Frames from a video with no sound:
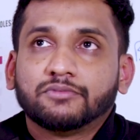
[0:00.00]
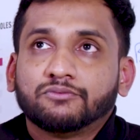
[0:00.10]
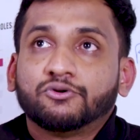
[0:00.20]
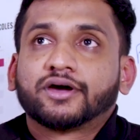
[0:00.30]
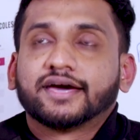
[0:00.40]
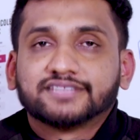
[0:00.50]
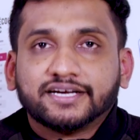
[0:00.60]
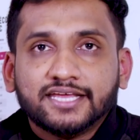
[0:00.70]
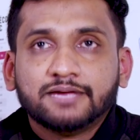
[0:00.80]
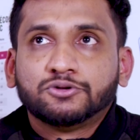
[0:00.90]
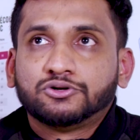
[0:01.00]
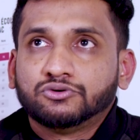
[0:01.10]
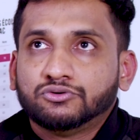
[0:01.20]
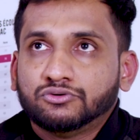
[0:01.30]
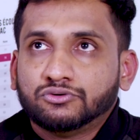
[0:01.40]
work as a team
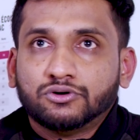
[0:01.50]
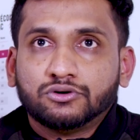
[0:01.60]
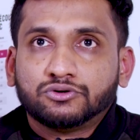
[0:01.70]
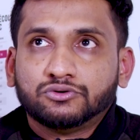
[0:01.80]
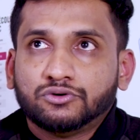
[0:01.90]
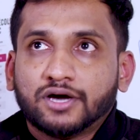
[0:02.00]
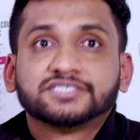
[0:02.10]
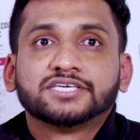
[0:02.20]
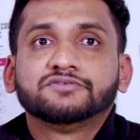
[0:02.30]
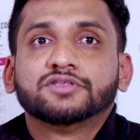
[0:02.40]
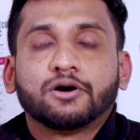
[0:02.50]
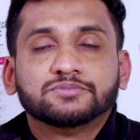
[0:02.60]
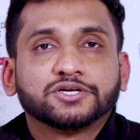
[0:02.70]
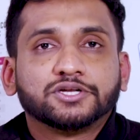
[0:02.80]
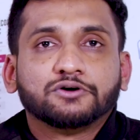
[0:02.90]
to achieve the
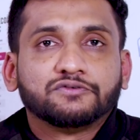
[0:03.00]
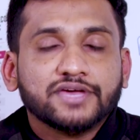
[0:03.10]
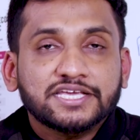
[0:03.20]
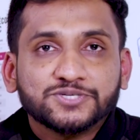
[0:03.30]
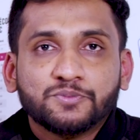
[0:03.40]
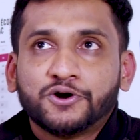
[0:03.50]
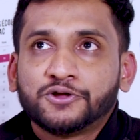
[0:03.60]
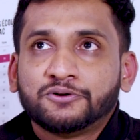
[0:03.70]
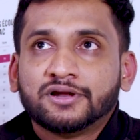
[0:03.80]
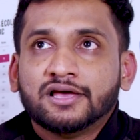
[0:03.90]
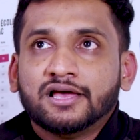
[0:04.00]
objective of each module,